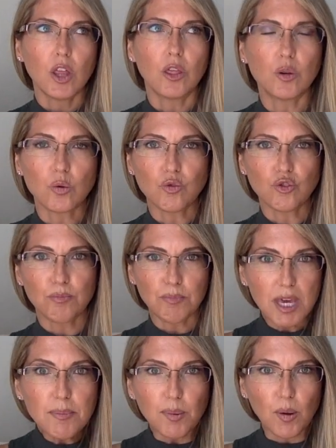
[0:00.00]
those
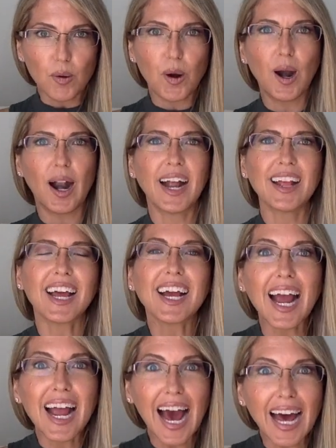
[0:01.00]
people, right? Like
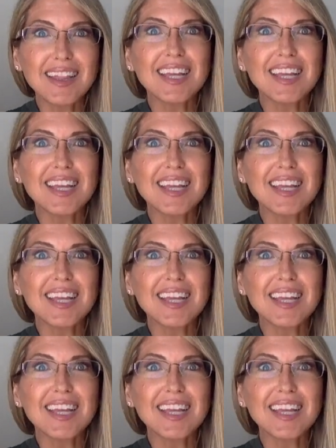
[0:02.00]
I had